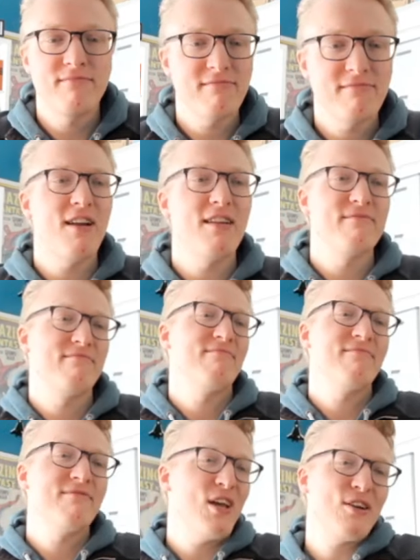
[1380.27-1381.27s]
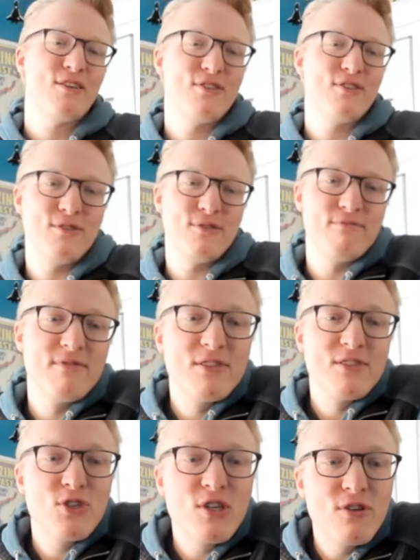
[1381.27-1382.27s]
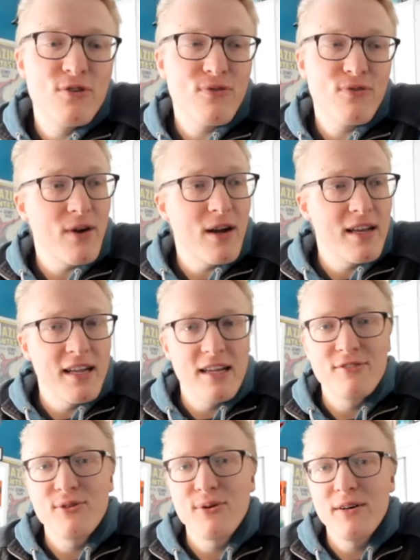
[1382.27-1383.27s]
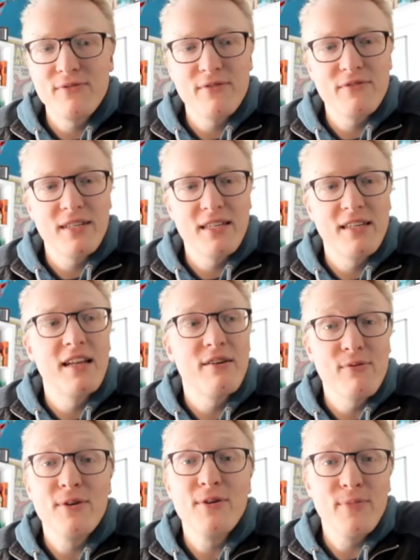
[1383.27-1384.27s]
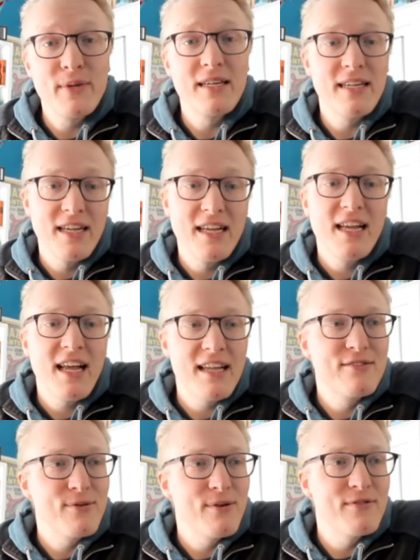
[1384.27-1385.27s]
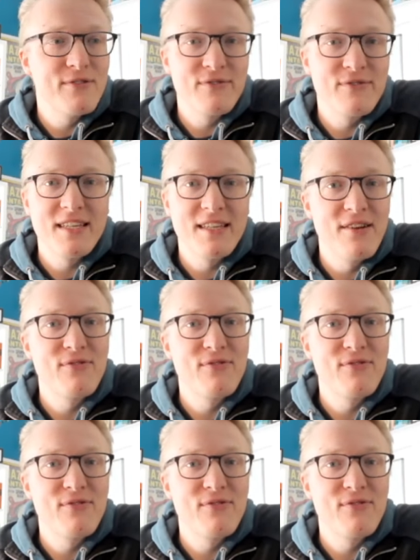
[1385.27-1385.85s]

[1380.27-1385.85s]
All right. Talk to you soon. See you Friday at 12:15, and it will be at 12:15 on